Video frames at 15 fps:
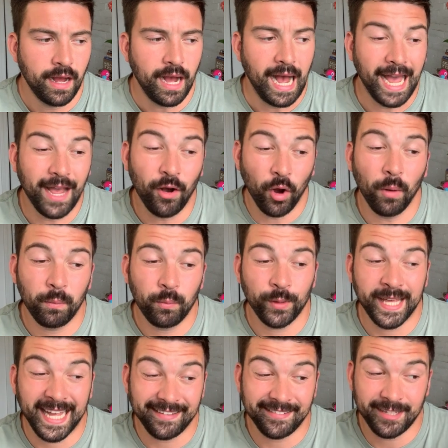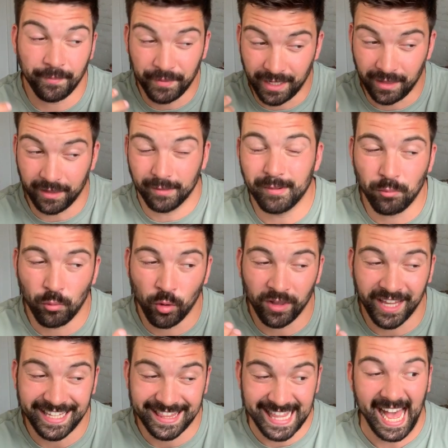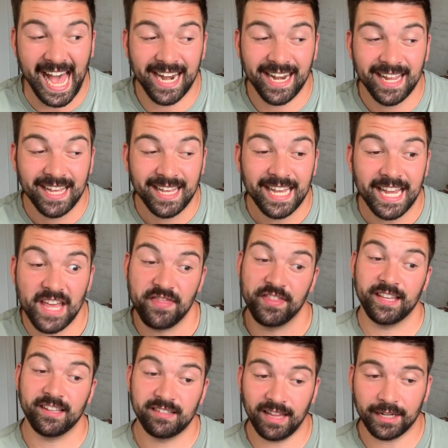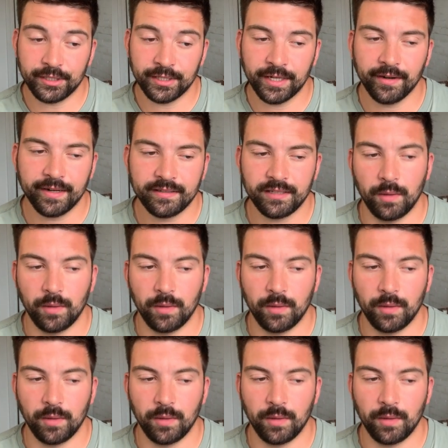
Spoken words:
I hope we get something a little bit more like that in these legendaries.